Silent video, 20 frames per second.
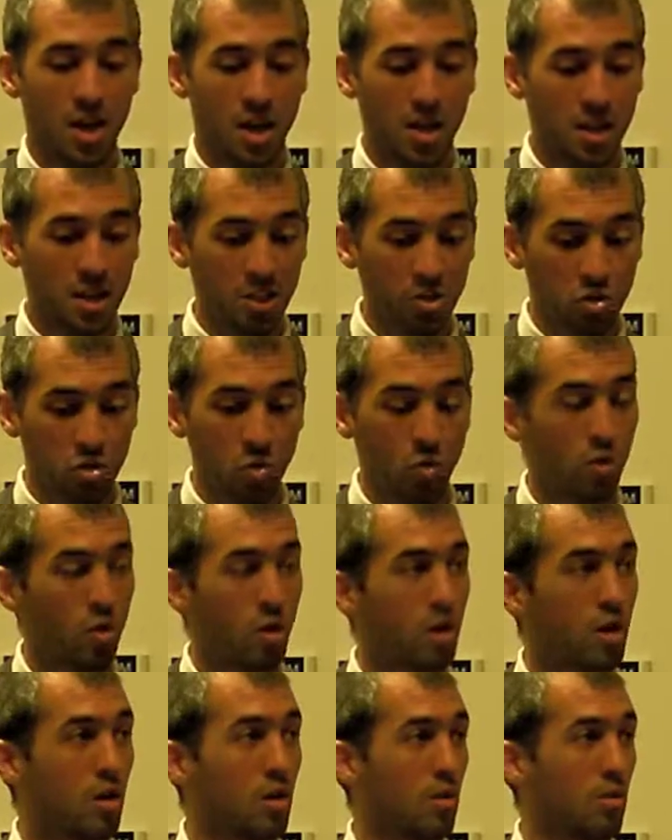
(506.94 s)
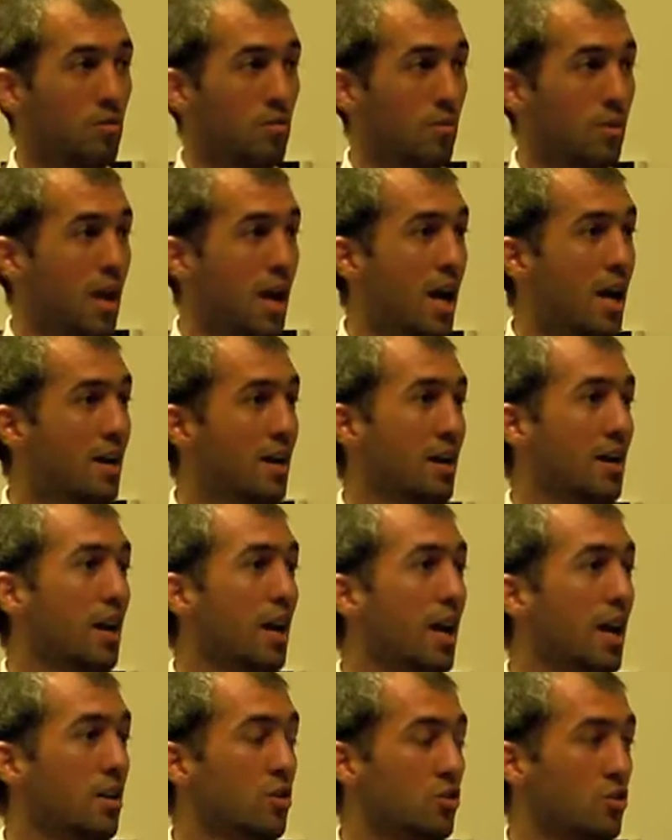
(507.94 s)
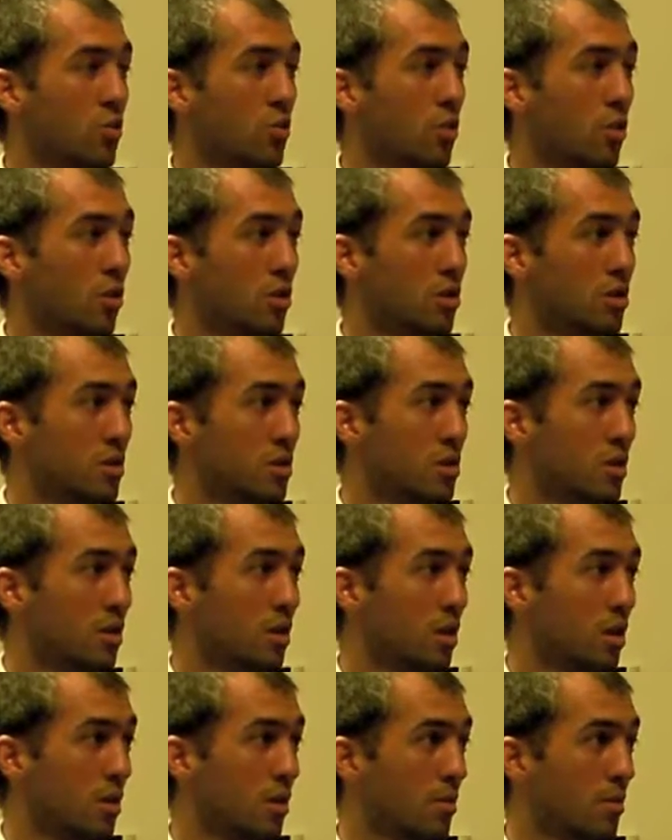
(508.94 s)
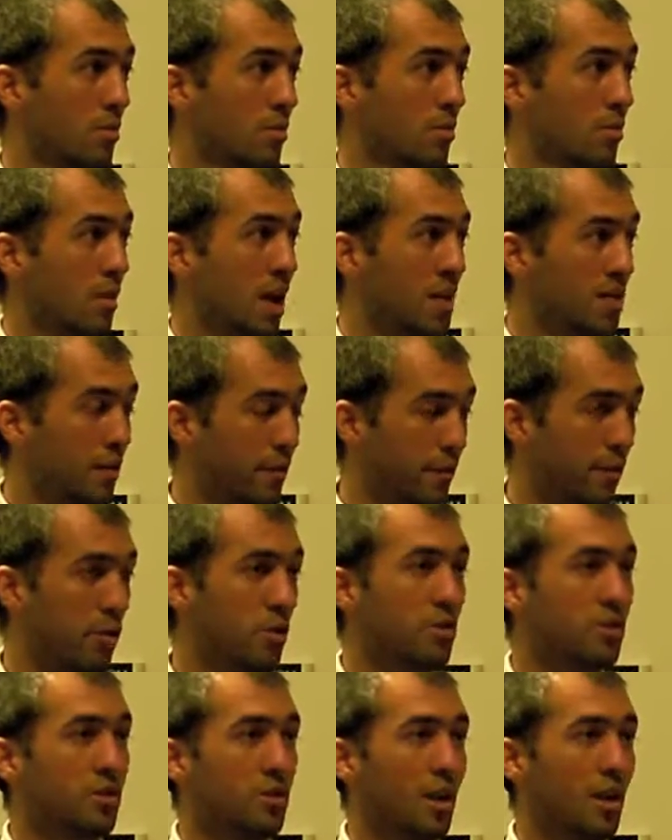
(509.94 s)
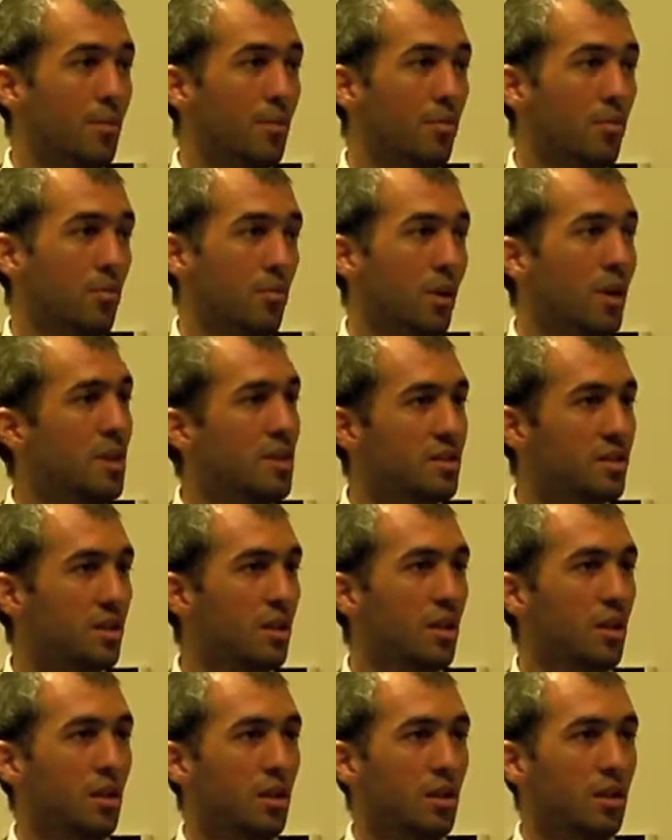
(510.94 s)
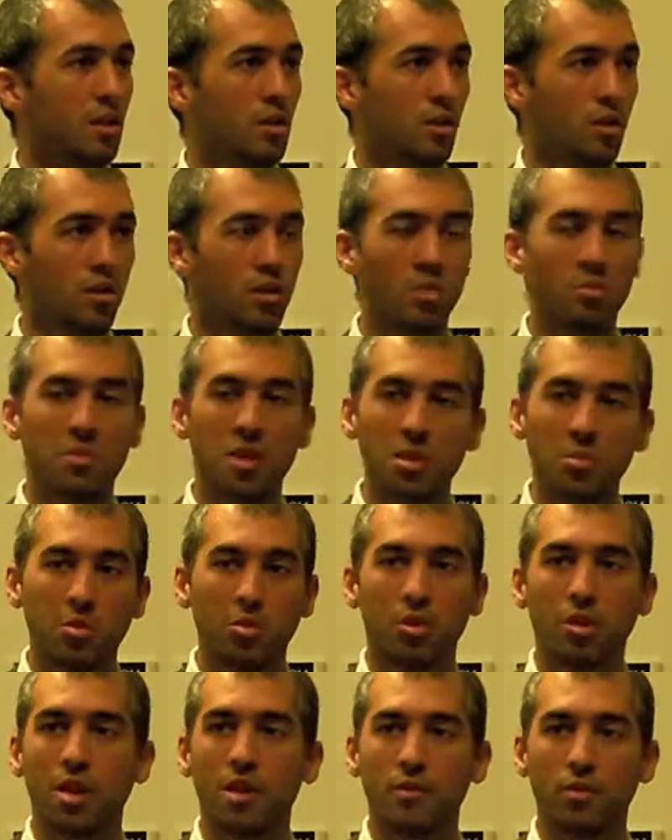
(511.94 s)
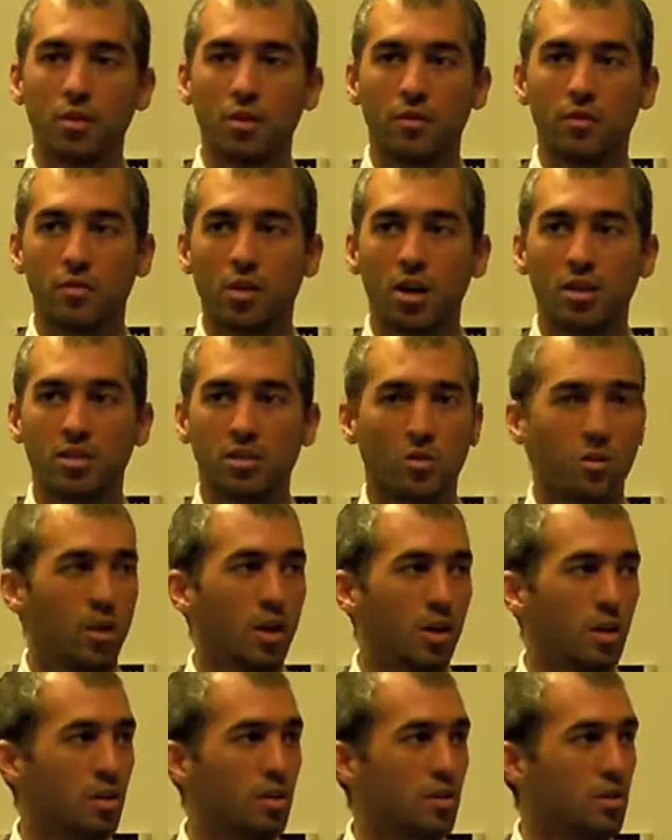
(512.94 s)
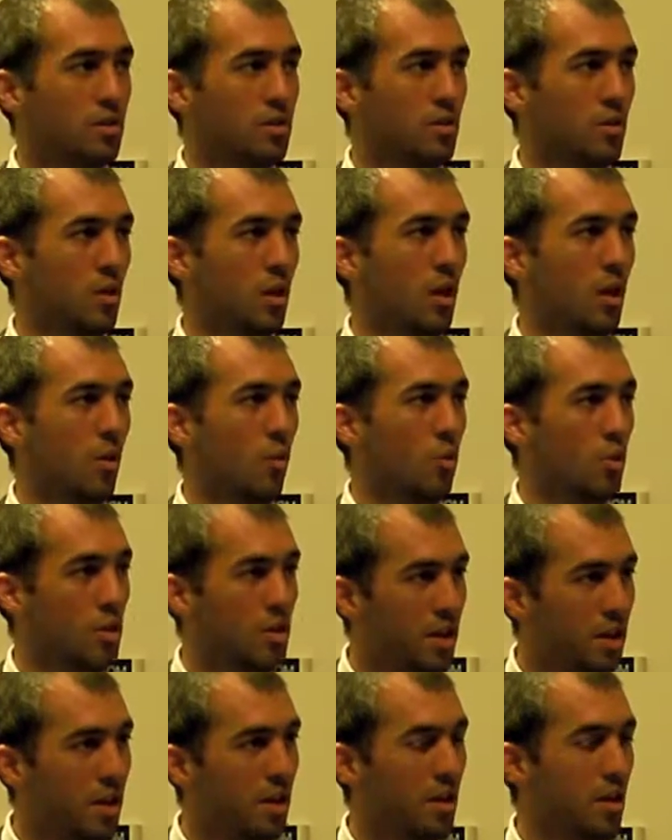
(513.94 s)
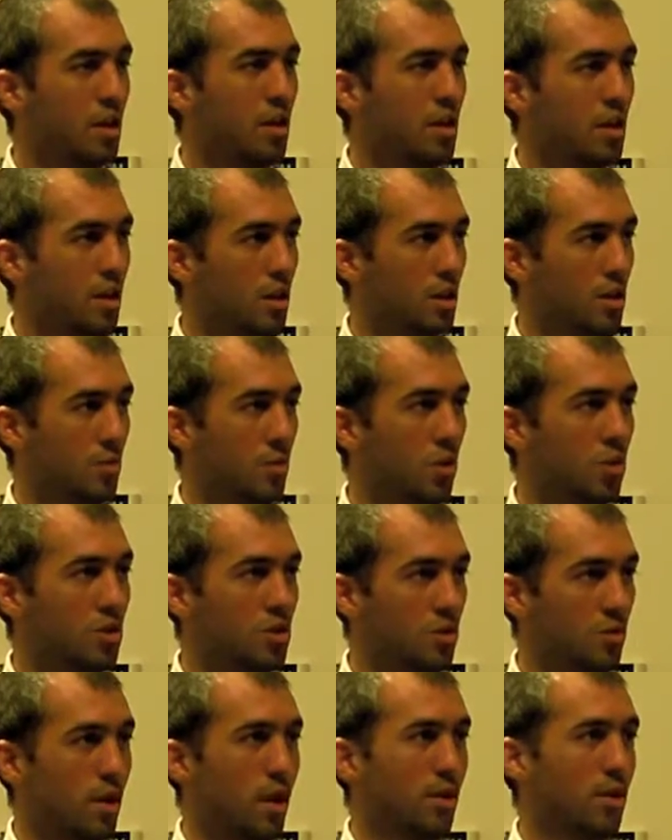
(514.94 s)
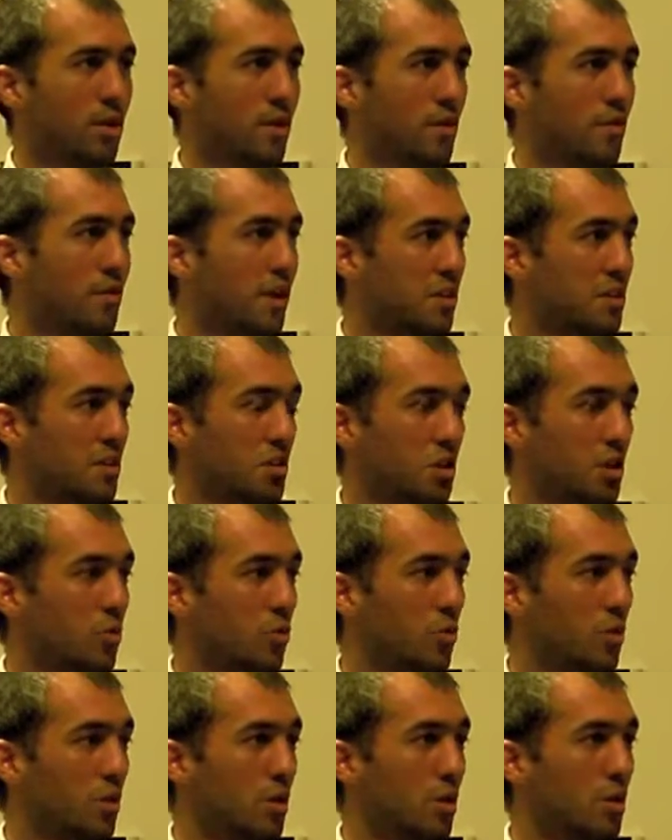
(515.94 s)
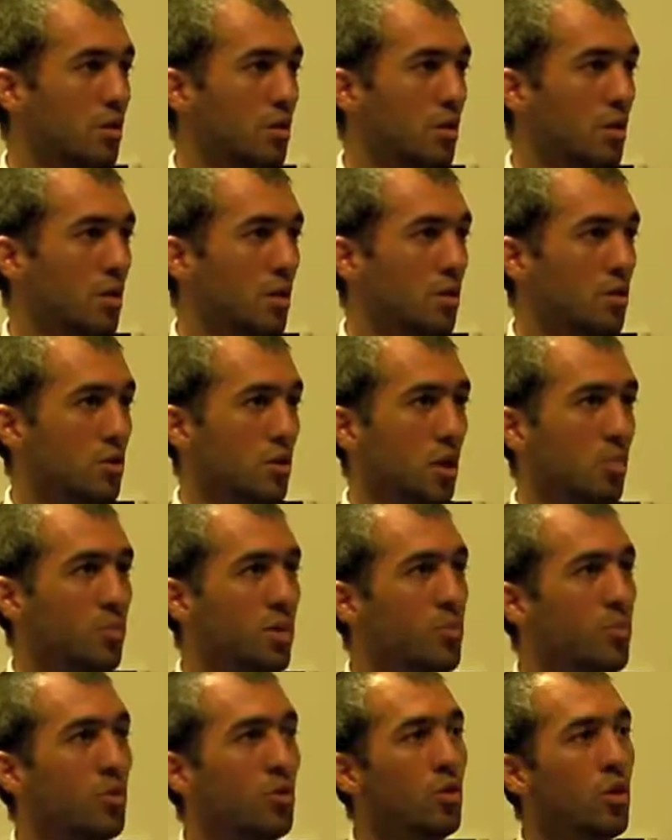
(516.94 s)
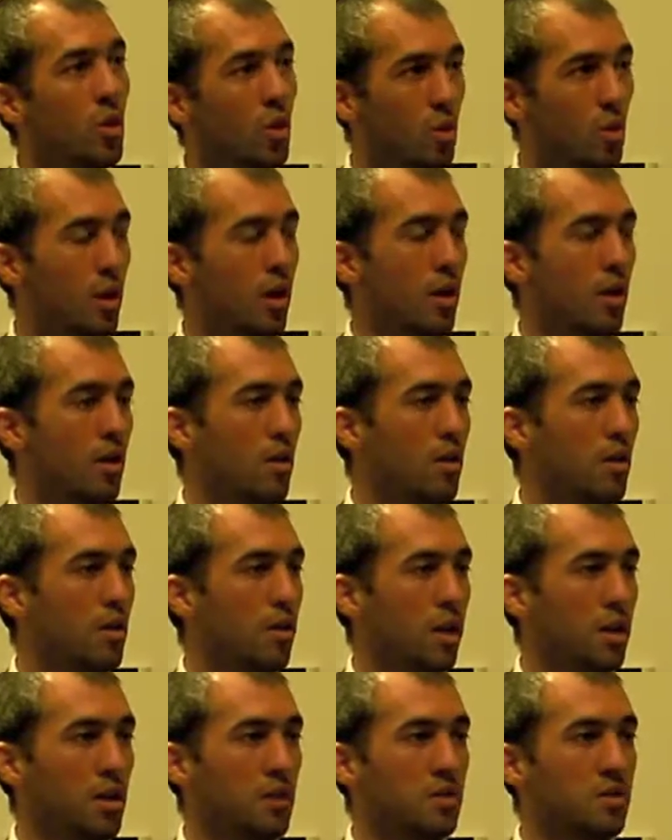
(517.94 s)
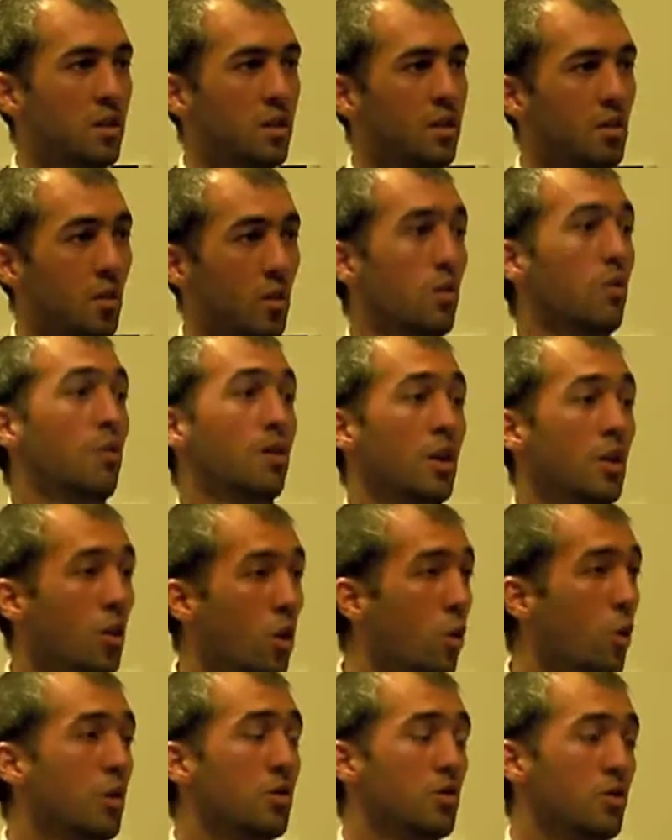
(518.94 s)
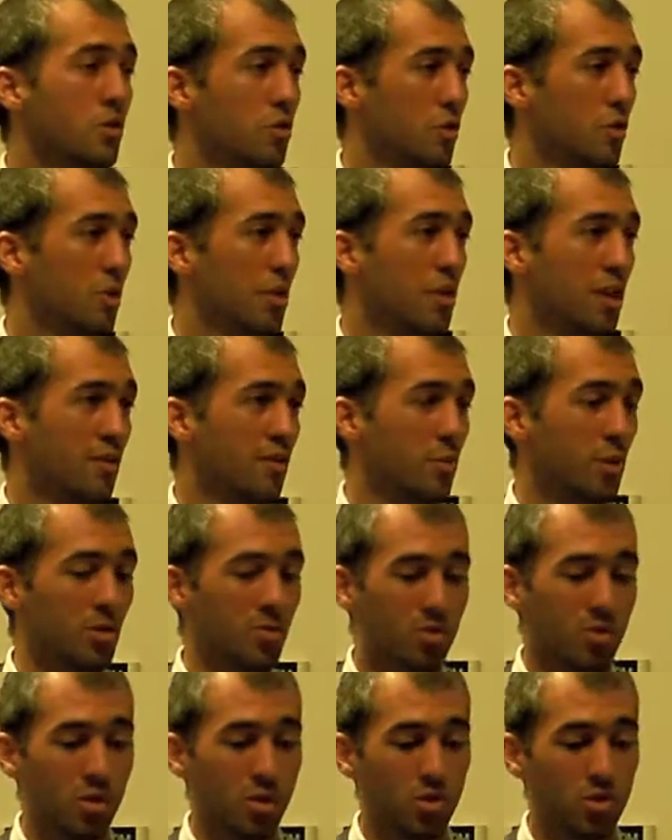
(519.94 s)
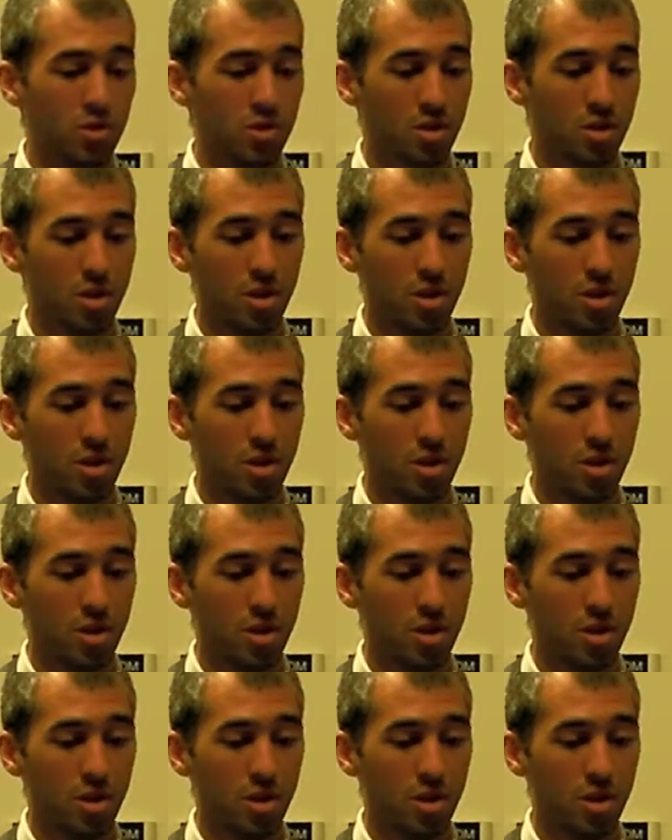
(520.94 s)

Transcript: need to work hand in hand towards, as a first step, raising a minimal level of rights awareness within the most directly affected communities, so that people know that they can say no. They know what to do when they've been approached.